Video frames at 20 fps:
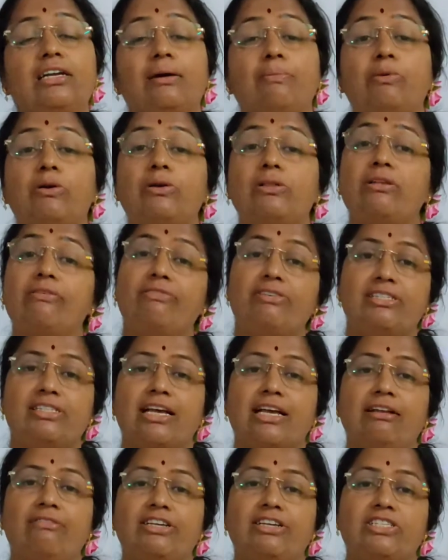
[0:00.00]
about the
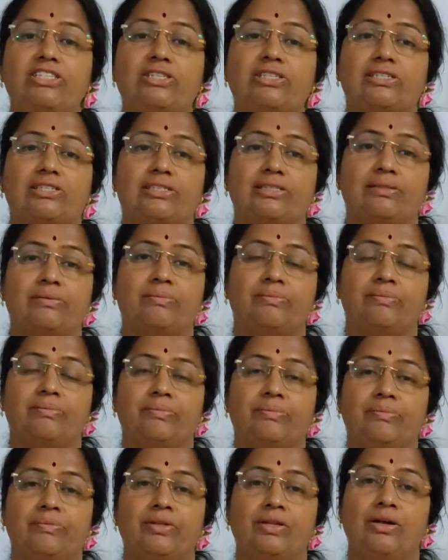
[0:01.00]
physical features
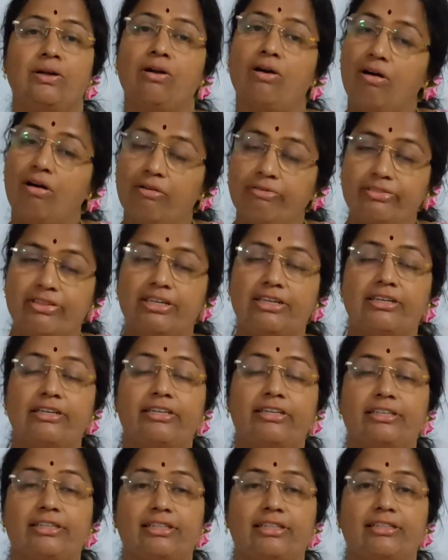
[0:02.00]
of the
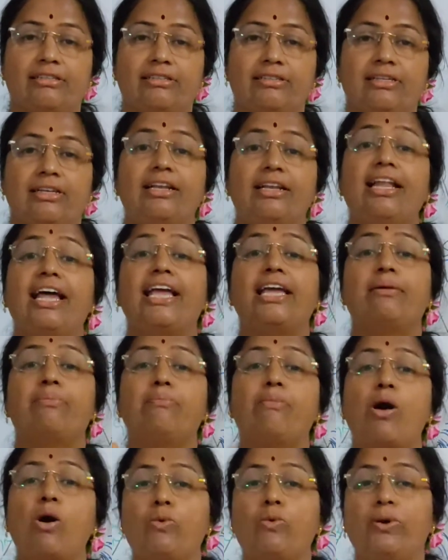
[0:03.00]
earth like
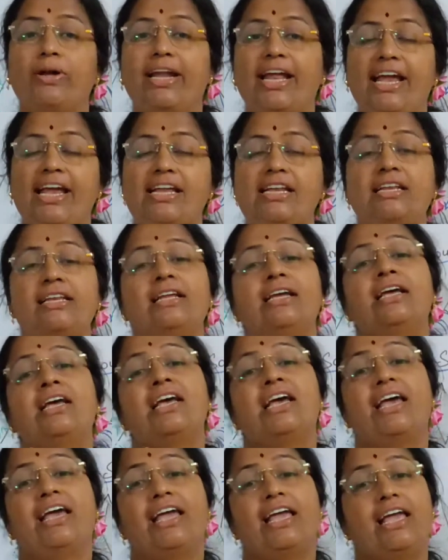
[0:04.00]
mountain,
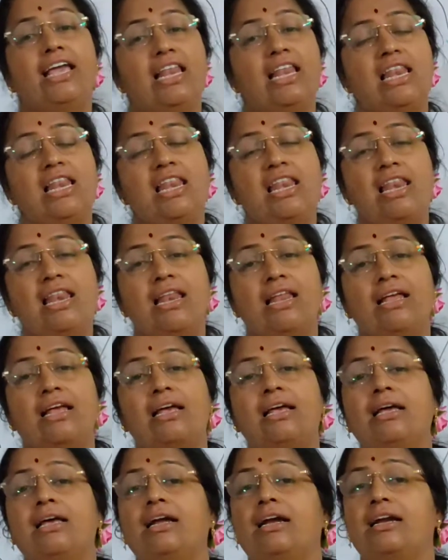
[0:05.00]
hill,
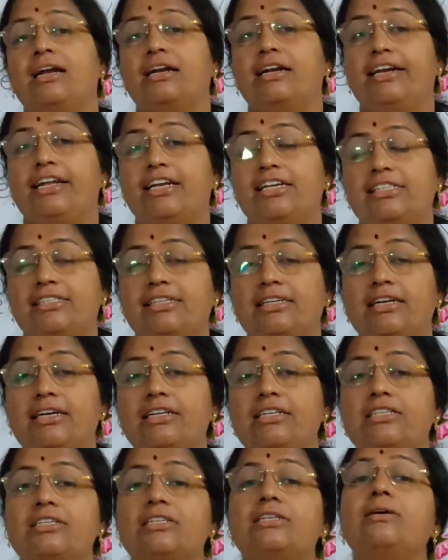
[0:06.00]

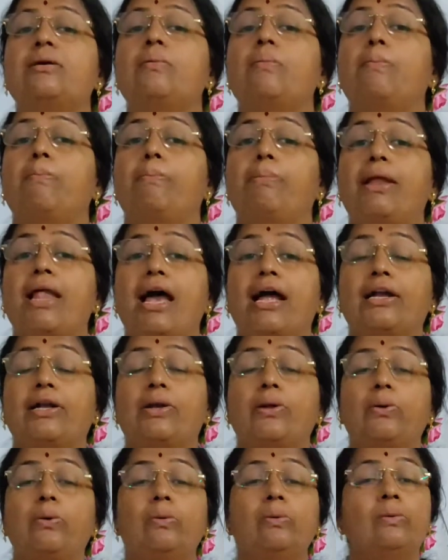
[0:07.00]
desert,
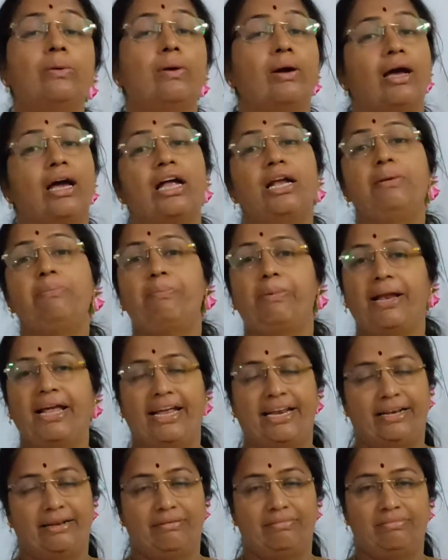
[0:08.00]
plateau and plain.